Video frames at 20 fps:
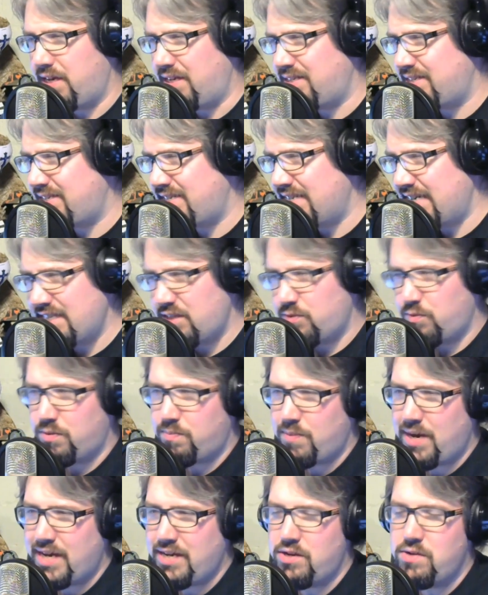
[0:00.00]
it syncs
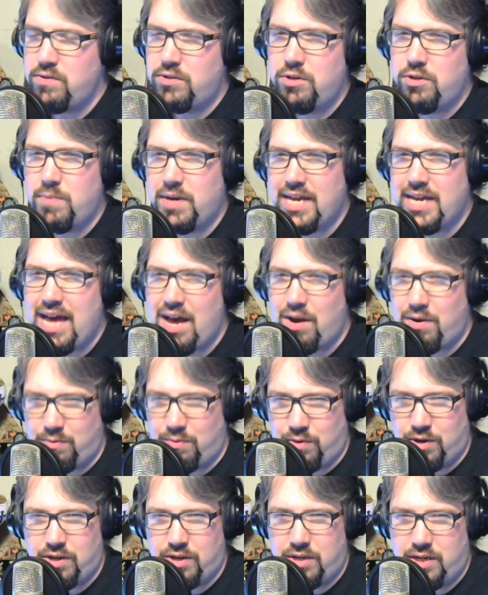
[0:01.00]
with my YouTube account
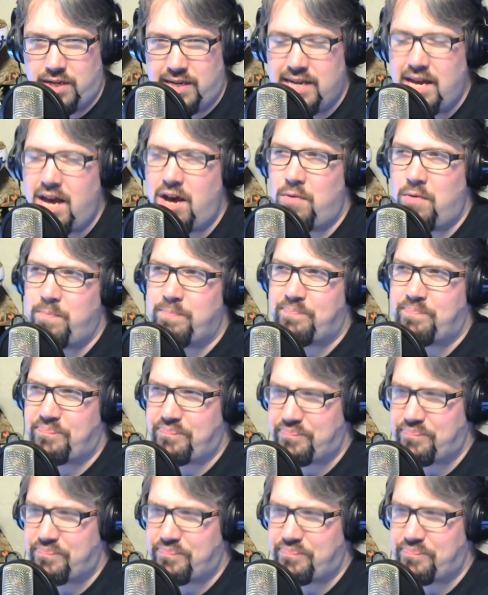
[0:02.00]
and we're good to go.